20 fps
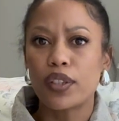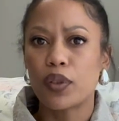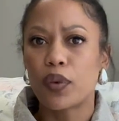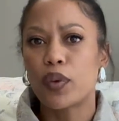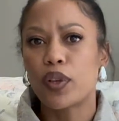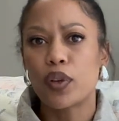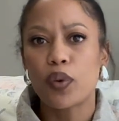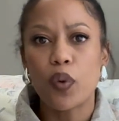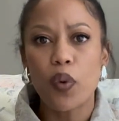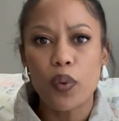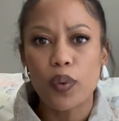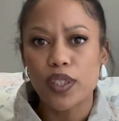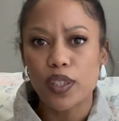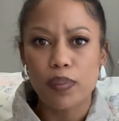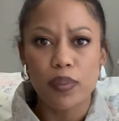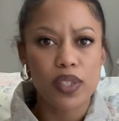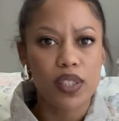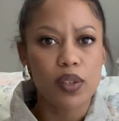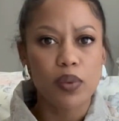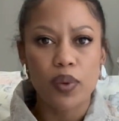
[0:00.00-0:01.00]
or you're always
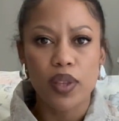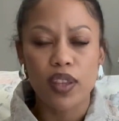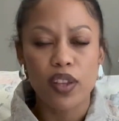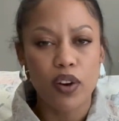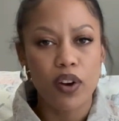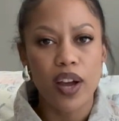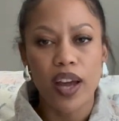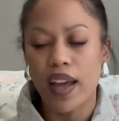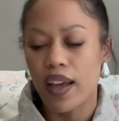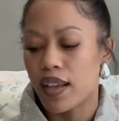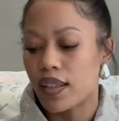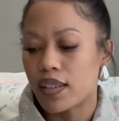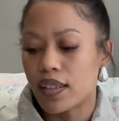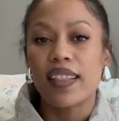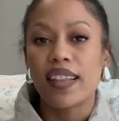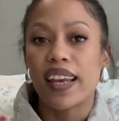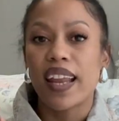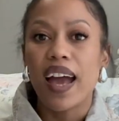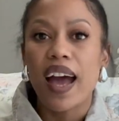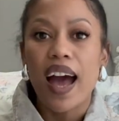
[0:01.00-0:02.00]
busy with your hands, then
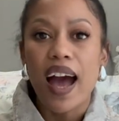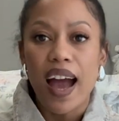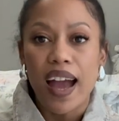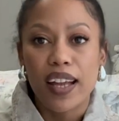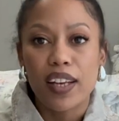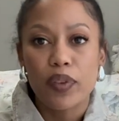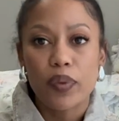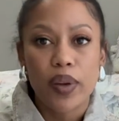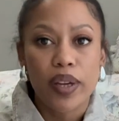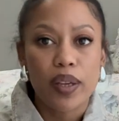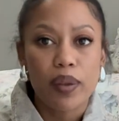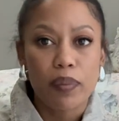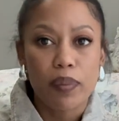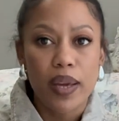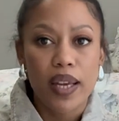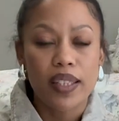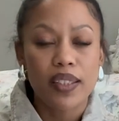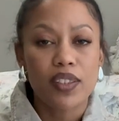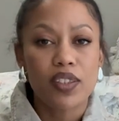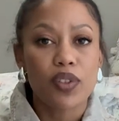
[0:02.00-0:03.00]
I highly
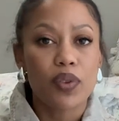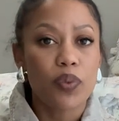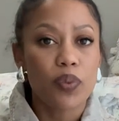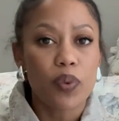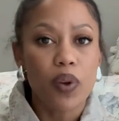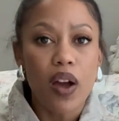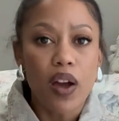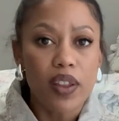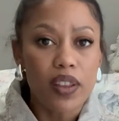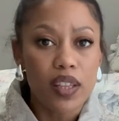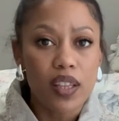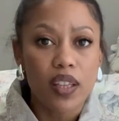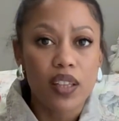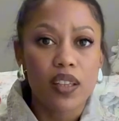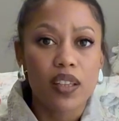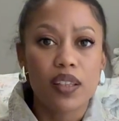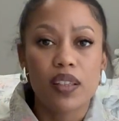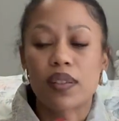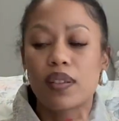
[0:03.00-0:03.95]
recommend rather